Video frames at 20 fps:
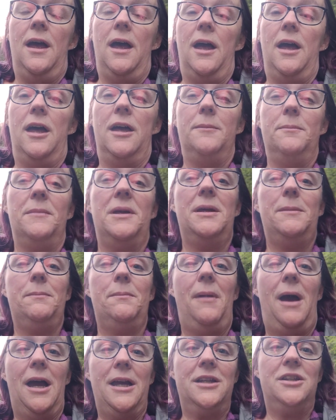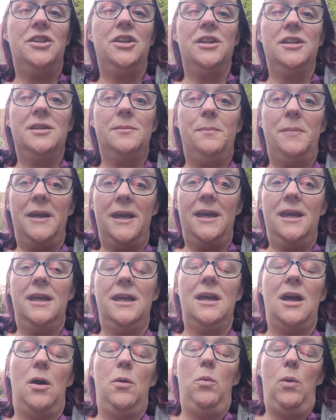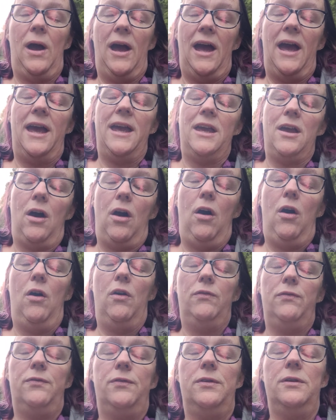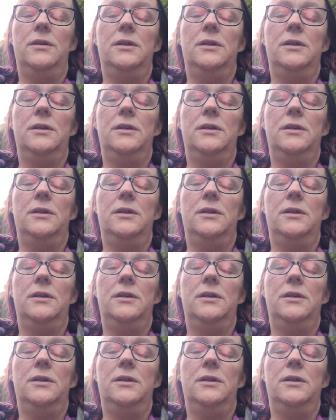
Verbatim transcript: It might just be a way of